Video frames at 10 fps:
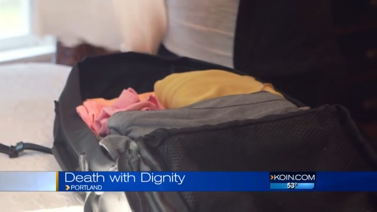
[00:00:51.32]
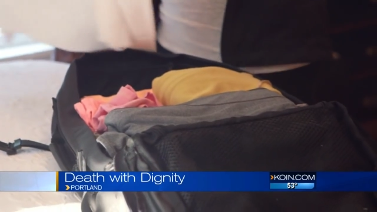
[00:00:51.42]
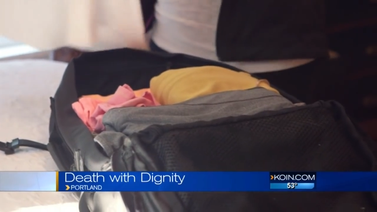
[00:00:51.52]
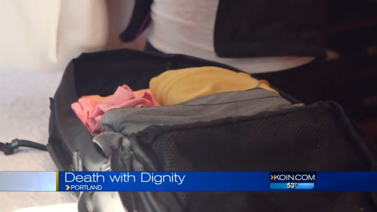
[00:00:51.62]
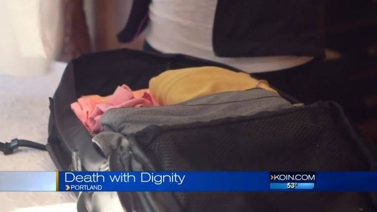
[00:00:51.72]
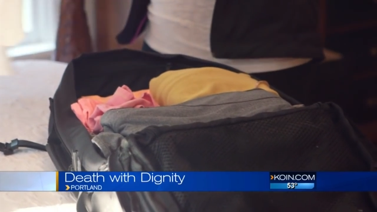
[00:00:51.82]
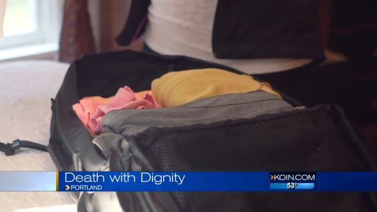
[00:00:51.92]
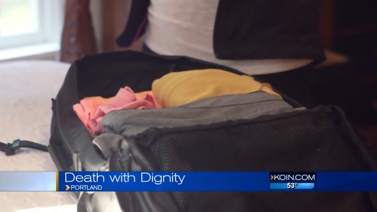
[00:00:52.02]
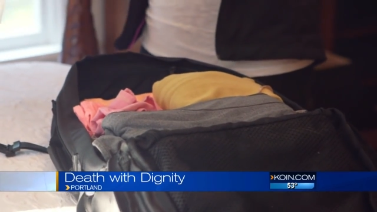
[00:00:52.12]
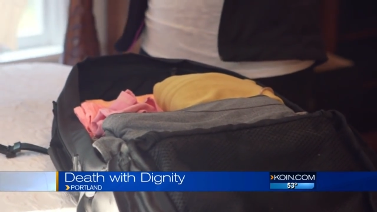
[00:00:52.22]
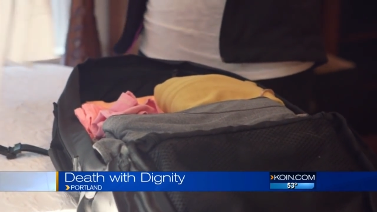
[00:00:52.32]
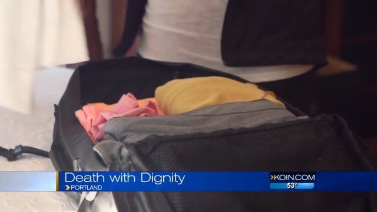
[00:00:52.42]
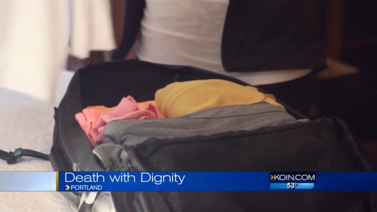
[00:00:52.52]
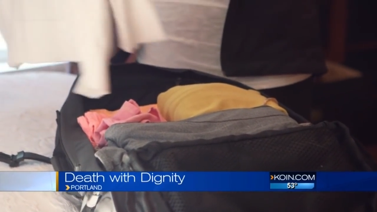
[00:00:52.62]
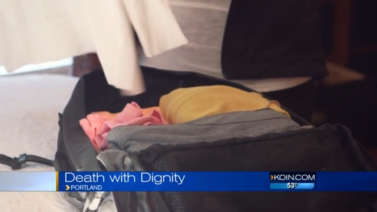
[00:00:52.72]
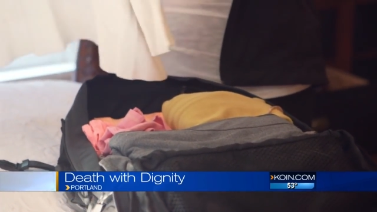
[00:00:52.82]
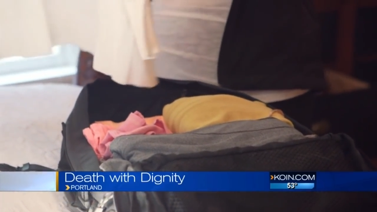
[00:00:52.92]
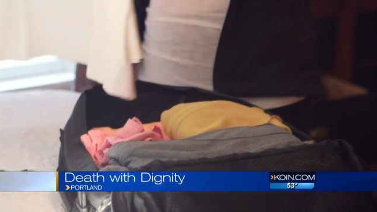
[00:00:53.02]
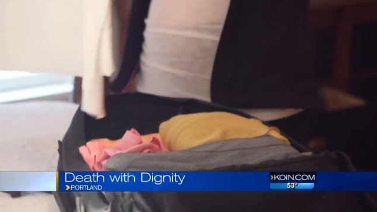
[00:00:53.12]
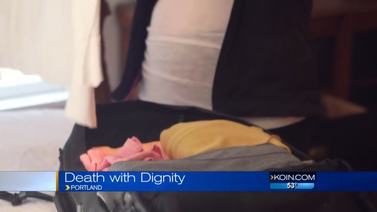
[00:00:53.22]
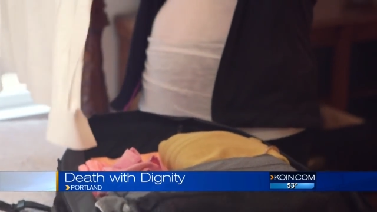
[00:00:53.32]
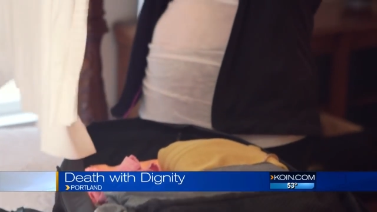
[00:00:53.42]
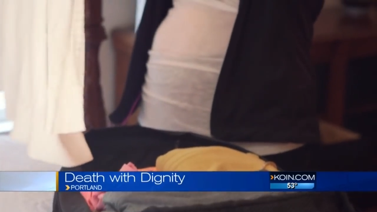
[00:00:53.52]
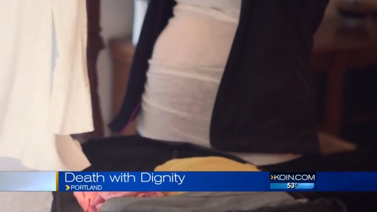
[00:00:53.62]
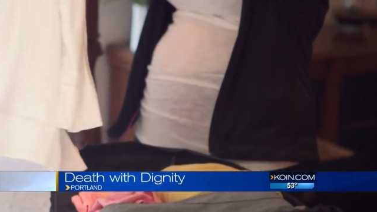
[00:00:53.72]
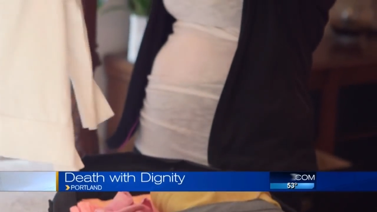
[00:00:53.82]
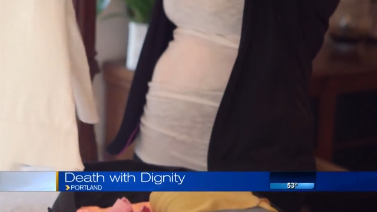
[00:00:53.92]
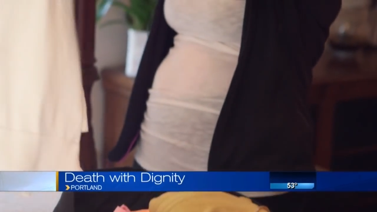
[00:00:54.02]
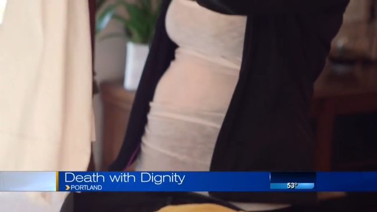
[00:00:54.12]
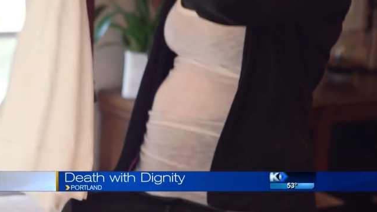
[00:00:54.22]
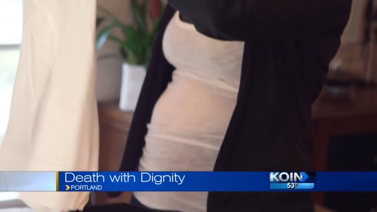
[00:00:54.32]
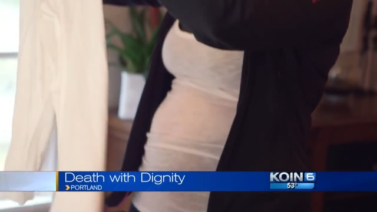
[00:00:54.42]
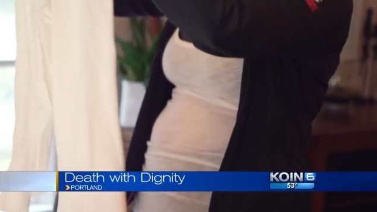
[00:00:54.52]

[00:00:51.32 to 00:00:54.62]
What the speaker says: (no speaker visible)